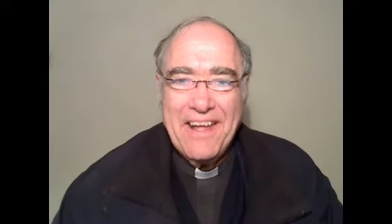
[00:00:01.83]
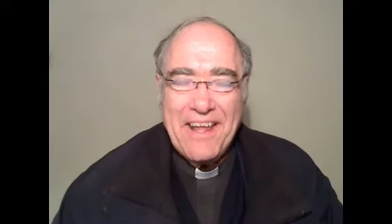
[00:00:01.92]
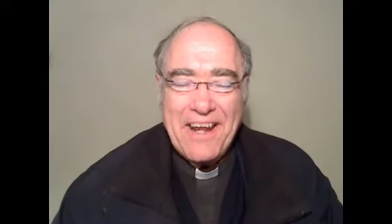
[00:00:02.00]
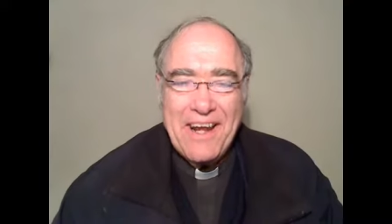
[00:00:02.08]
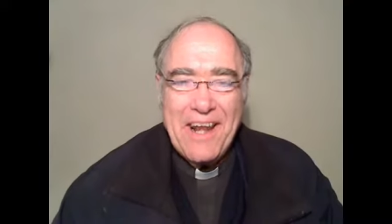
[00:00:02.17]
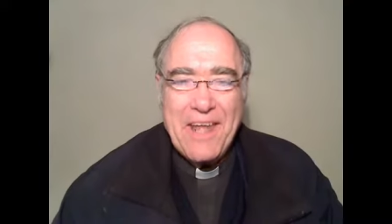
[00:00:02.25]

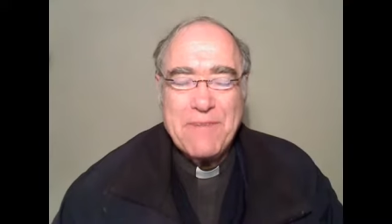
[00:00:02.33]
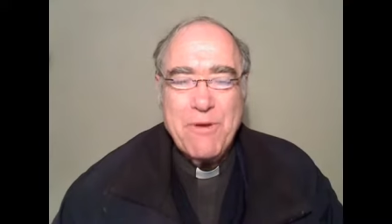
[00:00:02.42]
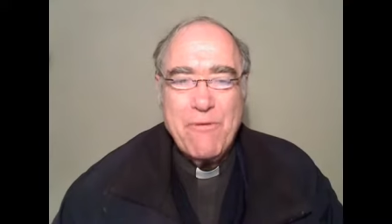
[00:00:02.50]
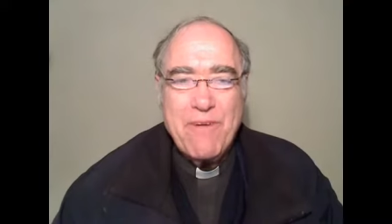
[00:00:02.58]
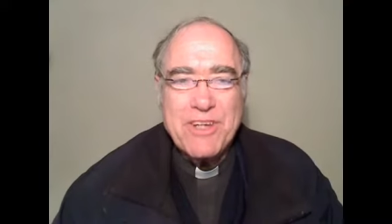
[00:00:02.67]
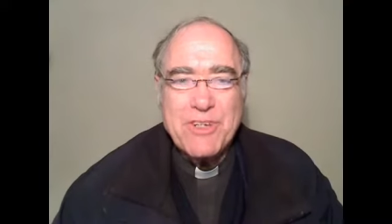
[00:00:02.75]
Let me
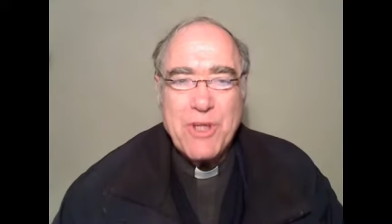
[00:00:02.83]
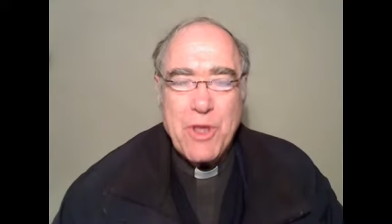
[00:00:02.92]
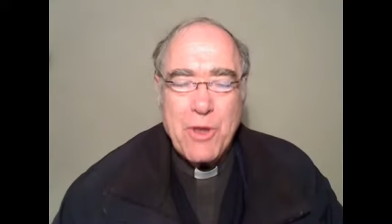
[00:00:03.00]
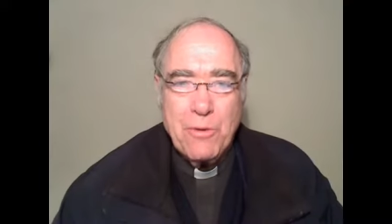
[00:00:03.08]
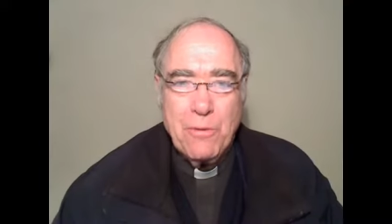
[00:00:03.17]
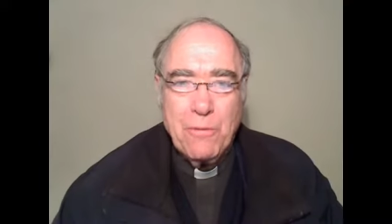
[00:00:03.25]
read to
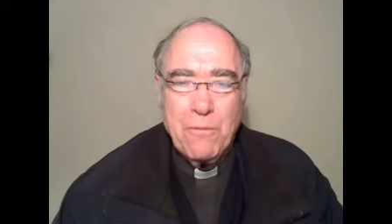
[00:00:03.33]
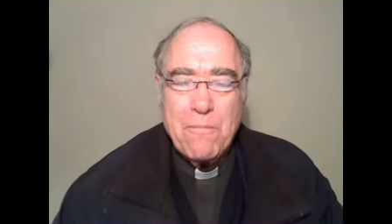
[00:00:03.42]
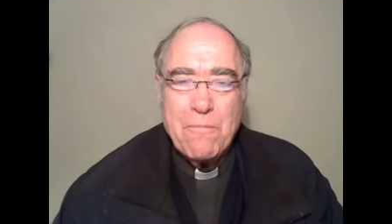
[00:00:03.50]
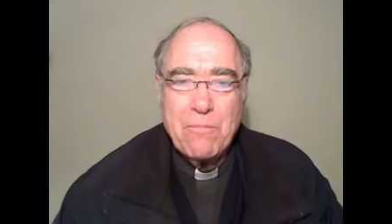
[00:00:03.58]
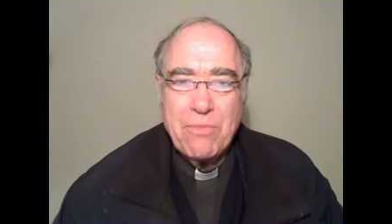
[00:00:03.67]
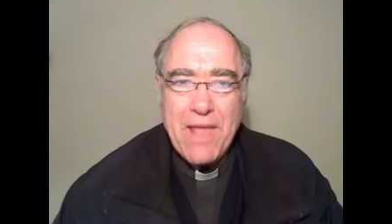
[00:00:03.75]
you
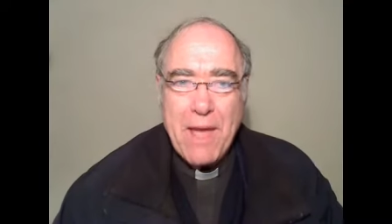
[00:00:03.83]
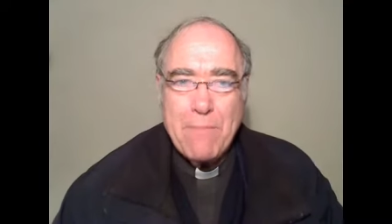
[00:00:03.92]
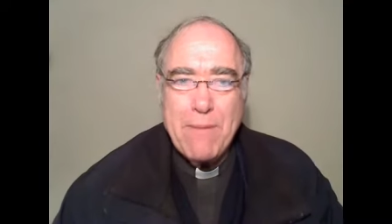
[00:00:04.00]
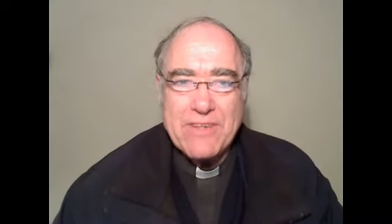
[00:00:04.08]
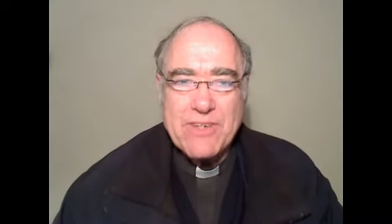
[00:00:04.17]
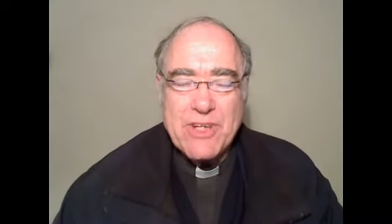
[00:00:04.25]
a
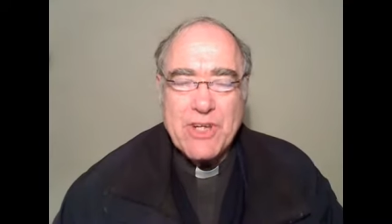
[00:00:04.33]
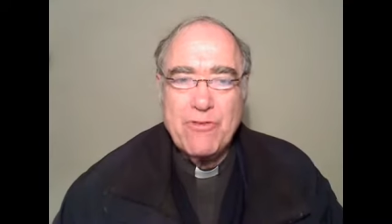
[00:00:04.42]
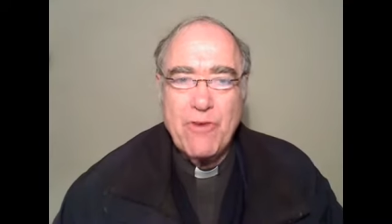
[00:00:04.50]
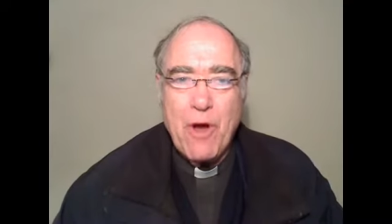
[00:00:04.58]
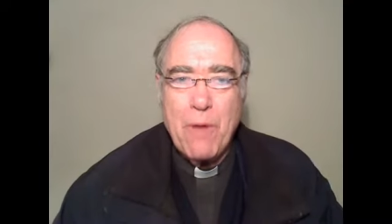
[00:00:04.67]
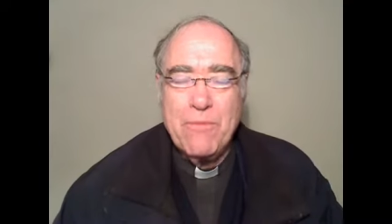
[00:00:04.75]
passage
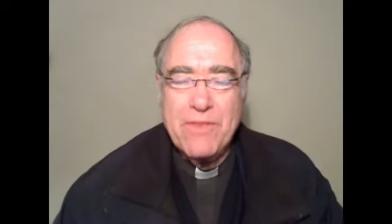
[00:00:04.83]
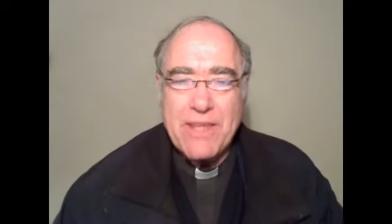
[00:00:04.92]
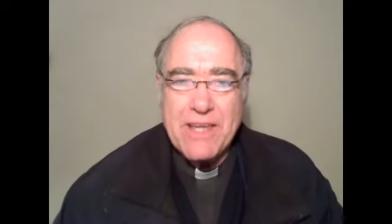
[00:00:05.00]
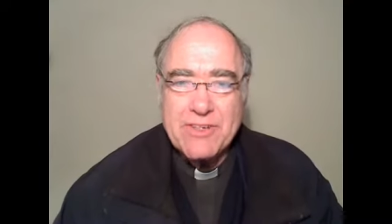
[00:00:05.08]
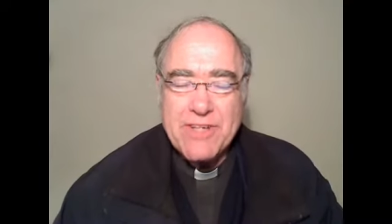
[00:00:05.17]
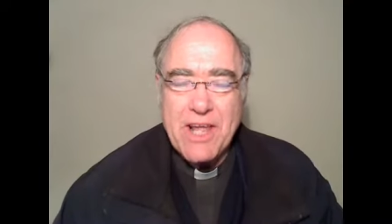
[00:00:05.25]
from
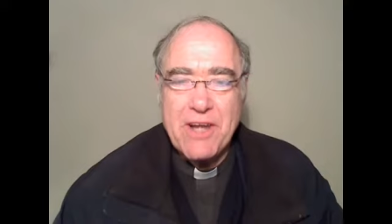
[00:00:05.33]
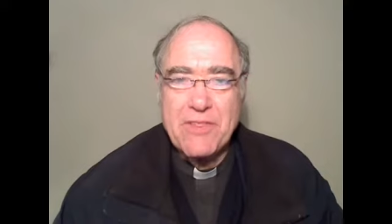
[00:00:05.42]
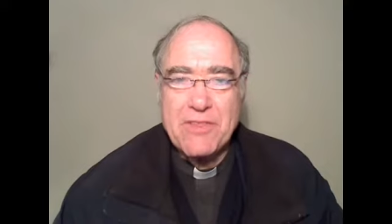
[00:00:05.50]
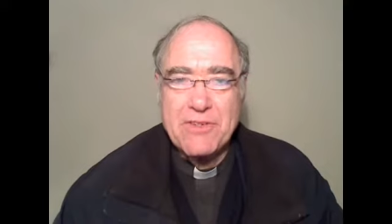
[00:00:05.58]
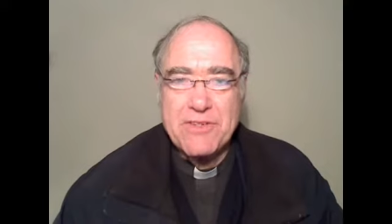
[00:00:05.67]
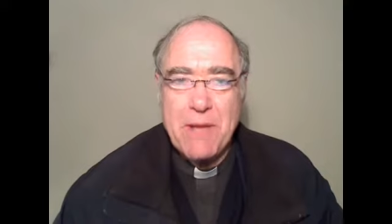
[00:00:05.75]
the
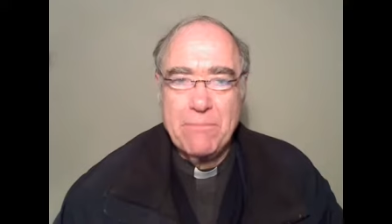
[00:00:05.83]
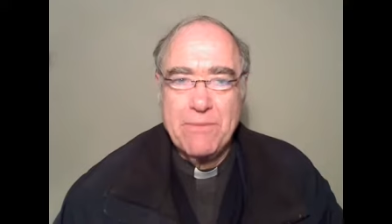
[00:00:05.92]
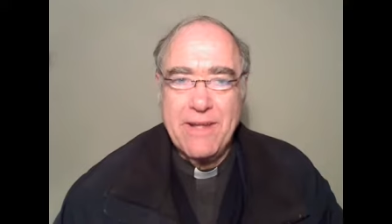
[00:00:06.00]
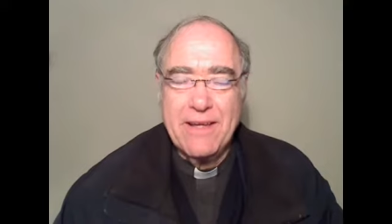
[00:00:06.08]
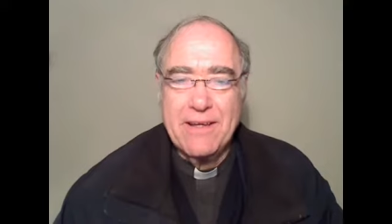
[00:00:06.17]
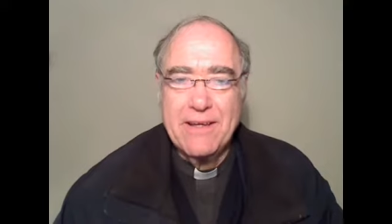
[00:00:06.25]
10th
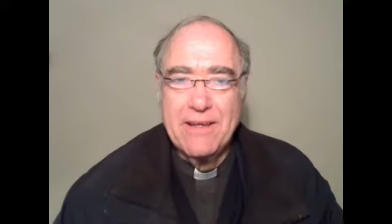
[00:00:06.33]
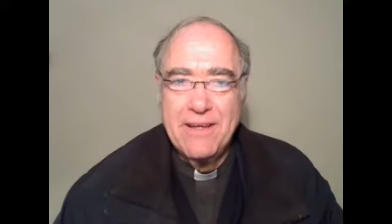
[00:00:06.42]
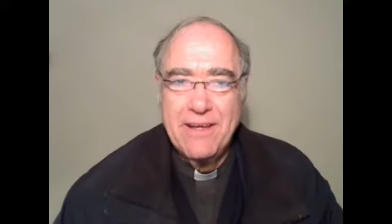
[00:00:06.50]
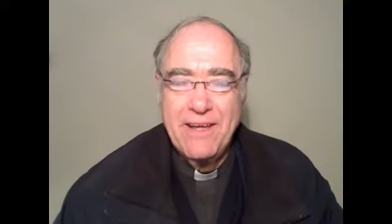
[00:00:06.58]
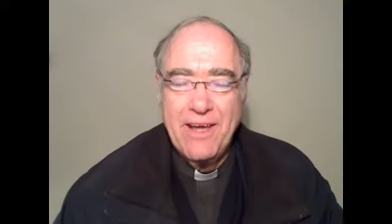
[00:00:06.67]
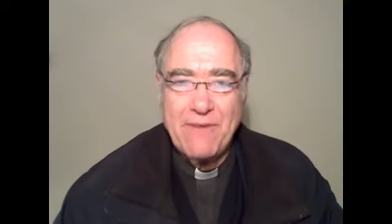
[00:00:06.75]
chapter
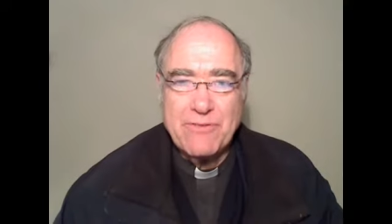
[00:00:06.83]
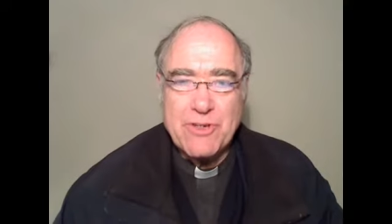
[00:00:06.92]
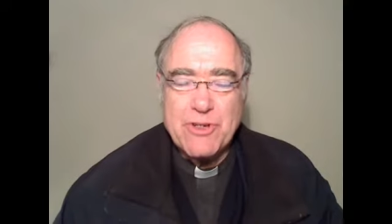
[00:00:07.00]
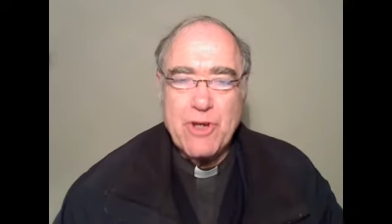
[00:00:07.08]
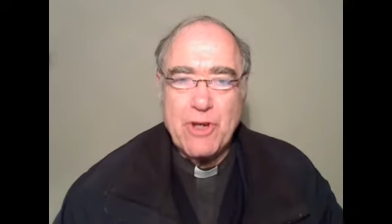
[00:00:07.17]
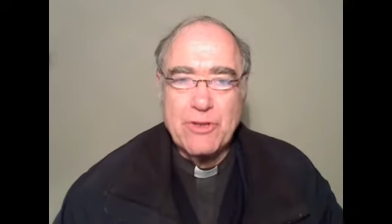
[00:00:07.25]
of
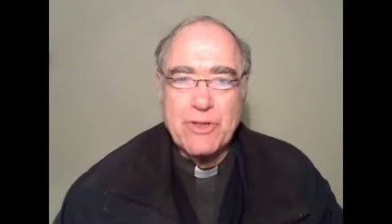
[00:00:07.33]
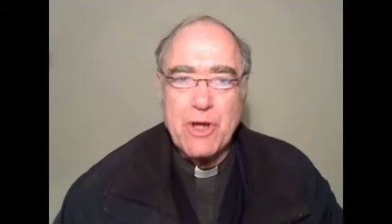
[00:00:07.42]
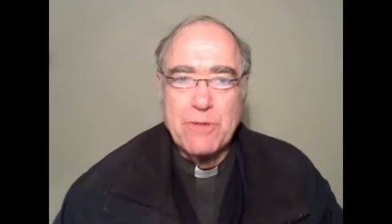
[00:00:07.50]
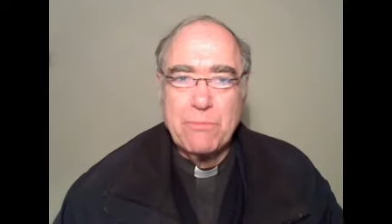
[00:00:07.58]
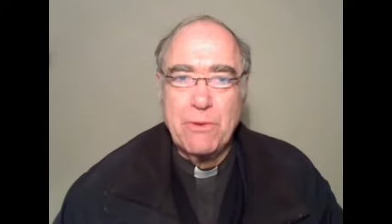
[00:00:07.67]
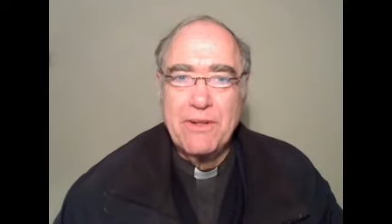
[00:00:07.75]
St. John's
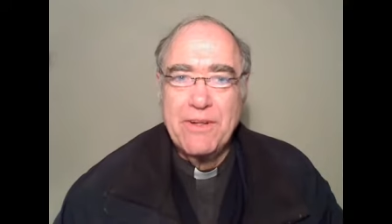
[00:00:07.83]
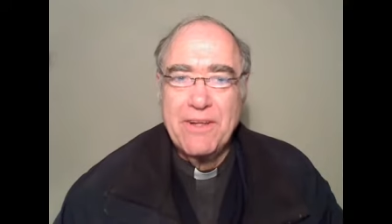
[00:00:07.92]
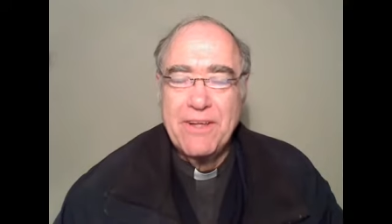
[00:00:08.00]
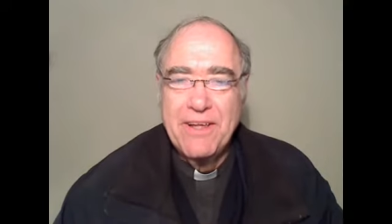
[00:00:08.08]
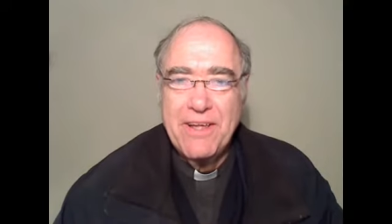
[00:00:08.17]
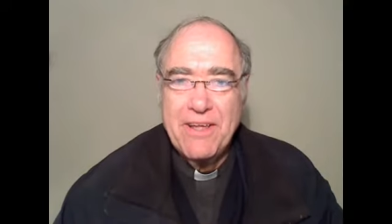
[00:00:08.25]
Gospel,
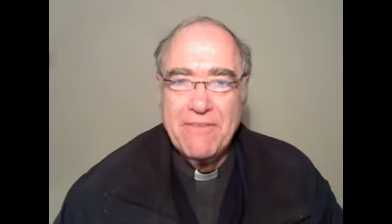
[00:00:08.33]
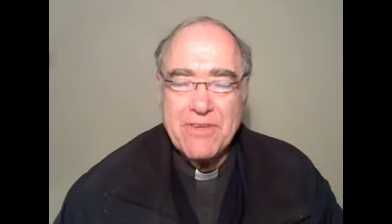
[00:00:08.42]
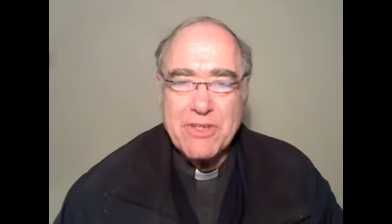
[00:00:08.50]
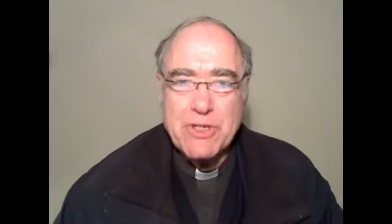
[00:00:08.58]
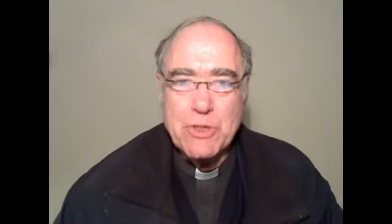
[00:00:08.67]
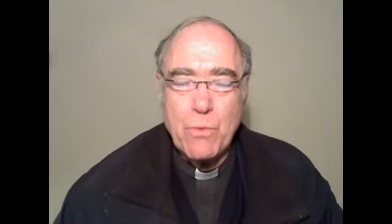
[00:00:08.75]

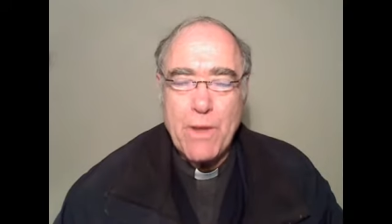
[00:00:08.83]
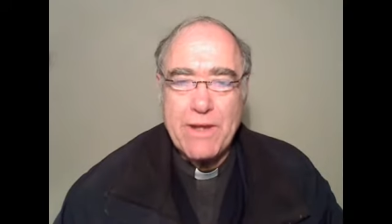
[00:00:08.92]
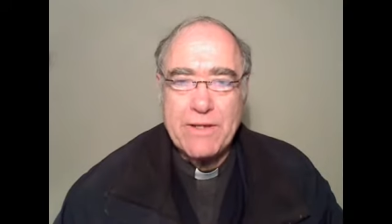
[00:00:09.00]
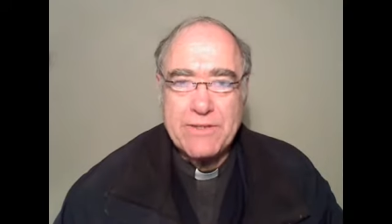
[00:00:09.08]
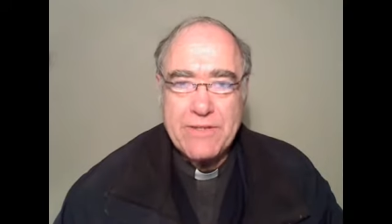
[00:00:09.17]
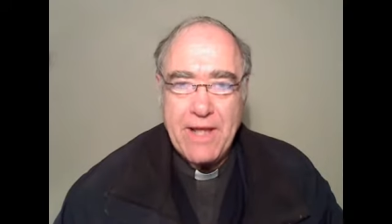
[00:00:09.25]
verses 1
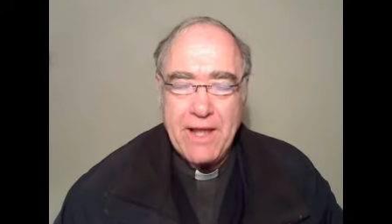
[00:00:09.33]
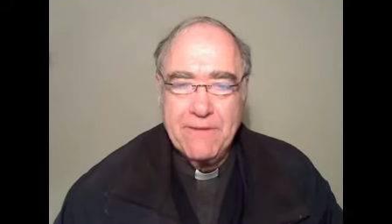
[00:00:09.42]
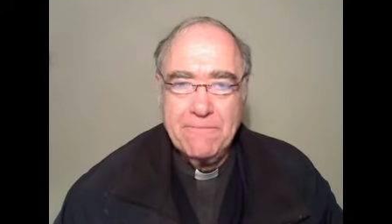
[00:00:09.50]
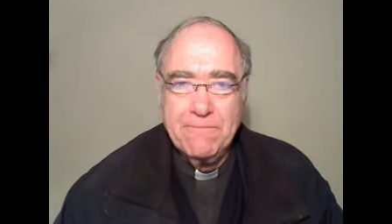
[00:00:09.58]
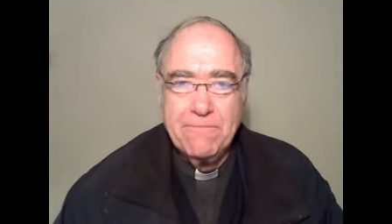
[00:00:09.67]
to 10.